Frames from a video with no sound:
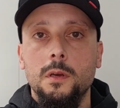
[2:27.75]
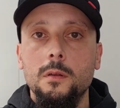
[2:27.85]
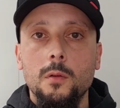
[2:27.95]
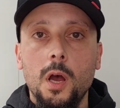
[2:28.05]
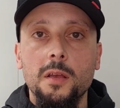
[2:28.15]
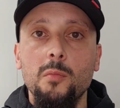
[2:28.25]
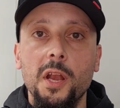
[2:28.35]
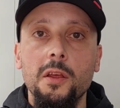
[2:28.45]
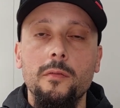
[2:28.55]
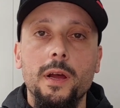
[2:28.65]
Like
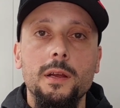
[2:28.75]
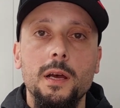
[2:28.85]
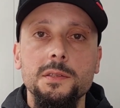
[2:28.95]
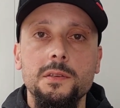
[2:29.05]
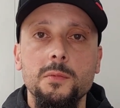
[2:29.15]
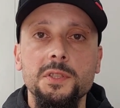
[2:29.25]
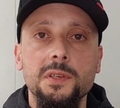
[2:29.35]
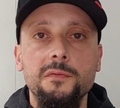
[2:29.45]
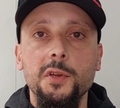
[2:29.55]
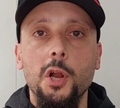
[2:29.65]
many of our customers,
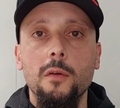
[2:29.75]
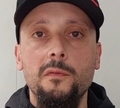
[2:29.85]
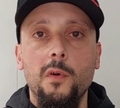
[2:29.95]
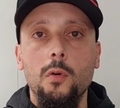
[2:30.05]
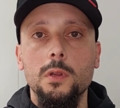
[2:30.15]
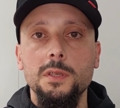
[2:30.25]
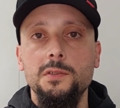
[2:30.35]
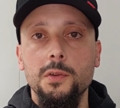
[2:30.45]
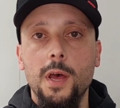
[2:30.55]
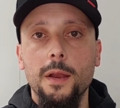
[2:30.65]
if you don't fall
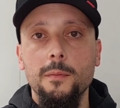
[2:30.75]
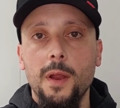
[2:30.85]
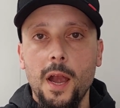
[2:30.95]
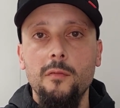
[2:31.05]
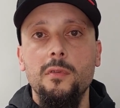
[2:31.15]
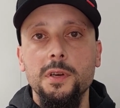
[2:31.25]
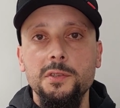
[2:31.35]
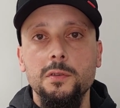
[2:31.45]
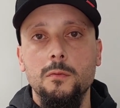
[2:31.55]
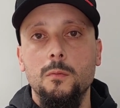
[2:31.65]
into that
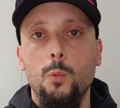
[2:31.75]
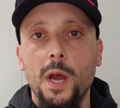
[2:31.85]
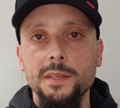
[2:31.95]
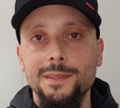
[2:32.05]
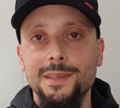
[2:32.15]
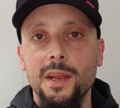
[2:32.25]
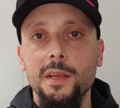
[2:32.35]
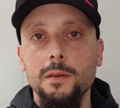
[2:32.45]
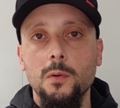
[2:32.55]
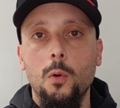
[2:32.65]
average weight
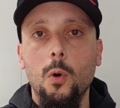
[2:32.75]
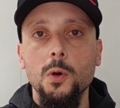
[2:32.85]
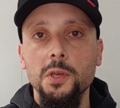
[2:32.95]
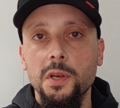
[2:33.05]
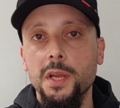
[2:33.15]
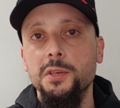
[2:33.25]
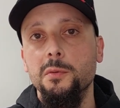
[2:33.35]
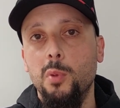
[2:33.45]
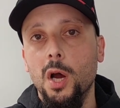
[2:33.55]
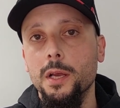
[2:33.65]
setting, or you need your
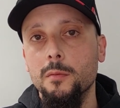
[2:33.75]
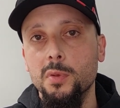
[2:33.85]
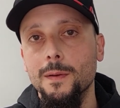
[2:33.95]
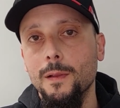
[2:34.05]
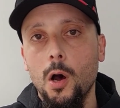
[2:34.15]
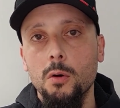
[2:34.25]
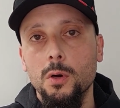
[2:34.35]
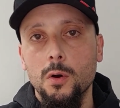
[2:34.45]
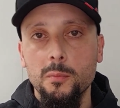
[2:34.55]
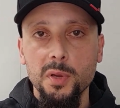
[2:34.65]
bike a bit lower
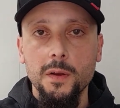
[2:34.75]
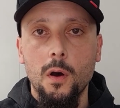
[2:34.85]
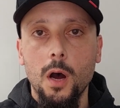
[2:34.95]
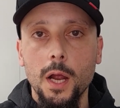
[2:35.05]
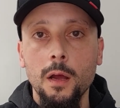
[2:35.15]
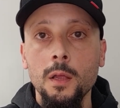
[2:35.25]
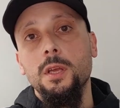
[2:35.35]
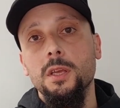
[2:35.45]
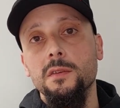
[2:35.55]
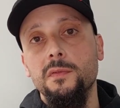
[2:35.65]
or a bit higher,
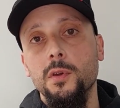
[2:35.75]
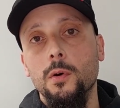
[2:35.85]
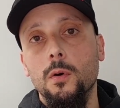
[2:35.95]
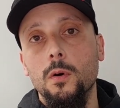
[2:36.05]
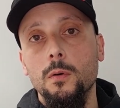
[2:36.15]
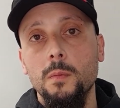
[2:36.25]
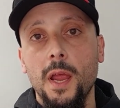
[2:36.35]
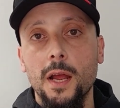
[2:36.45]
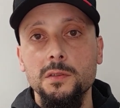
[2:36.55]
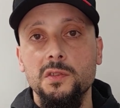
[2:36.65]
if you're
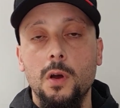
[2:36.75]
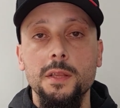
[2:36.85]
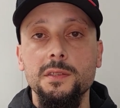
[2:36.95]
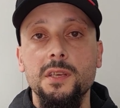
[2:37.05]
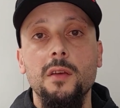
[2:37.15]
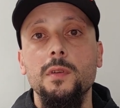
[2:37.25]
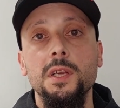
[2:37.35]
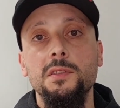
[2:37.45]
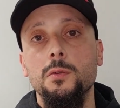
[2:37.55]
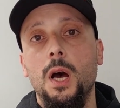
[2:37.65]
outside the
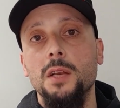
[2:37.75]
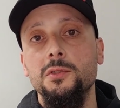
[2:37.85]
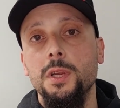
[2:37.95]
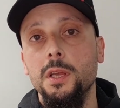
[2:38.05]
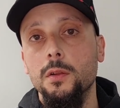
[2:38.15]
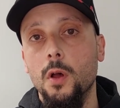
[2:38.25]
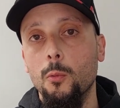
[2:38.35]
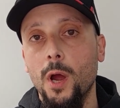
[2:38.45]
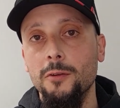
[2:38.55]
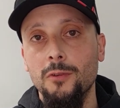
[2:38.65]
70 to 100 kilo
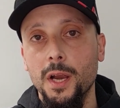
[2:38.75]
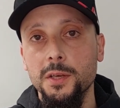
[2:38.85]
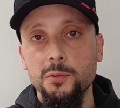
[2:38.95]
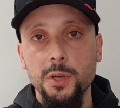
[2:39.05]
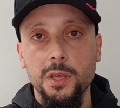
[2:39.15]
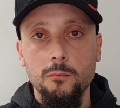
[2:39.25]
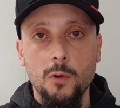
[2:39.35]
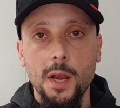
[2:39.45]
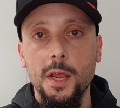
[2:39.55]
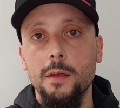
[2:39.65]
weight range, we can
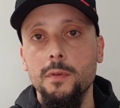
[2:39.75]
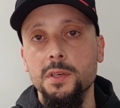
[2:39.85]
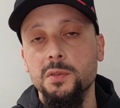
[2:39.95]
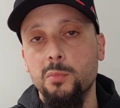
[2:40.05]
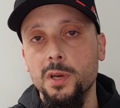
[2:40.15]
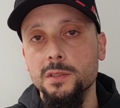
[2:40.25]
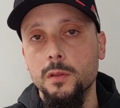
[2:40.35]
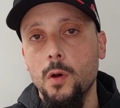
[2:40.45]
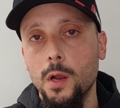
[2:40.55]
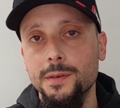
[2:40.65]
run heavier springs,
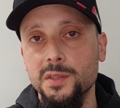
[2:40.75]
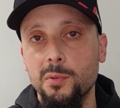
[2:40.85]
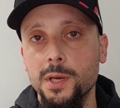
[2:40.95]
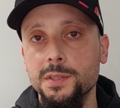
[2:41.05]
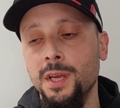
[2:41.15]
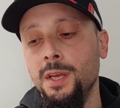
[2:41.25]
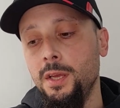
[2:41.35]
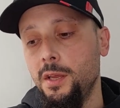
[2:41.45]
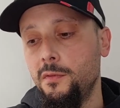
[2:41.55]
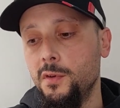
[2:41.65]
lighter springs.
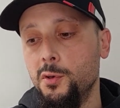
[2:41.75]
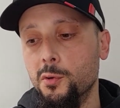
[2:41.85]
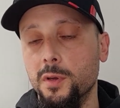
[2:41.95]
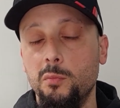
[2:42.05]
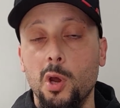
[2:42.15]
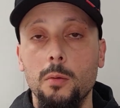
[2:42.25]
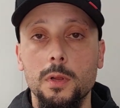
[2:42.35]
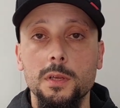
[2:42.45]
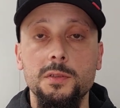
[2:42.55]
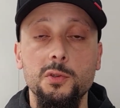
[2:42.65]
If you're doing
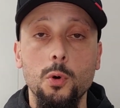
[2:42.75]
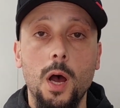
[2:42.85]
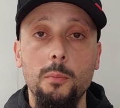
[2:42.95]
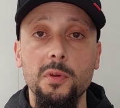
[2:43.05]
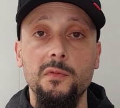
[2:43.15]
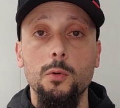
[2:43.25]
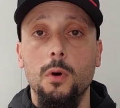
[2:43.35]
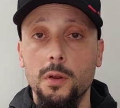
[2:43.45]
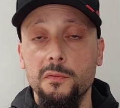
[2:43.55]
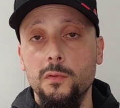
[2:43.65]
permanently two-up, if you
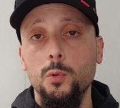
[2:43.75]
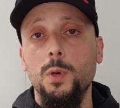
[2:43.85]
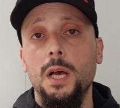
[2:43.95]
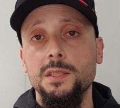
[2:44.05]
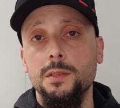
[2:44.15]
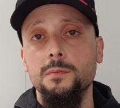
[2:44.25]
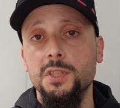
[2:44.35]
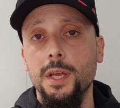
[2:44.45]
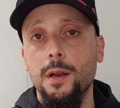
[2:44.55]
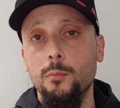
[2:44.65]
want a full custom
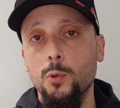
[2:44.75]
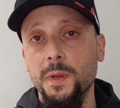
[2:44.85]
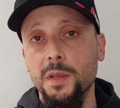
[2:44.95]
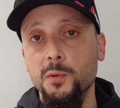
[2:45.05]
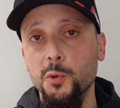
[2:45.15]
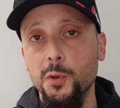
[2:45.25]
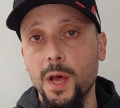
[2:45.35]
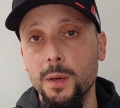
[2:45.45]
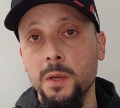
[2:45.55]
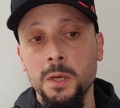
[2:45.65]
setup, we can do
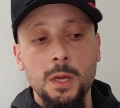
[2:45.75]
that.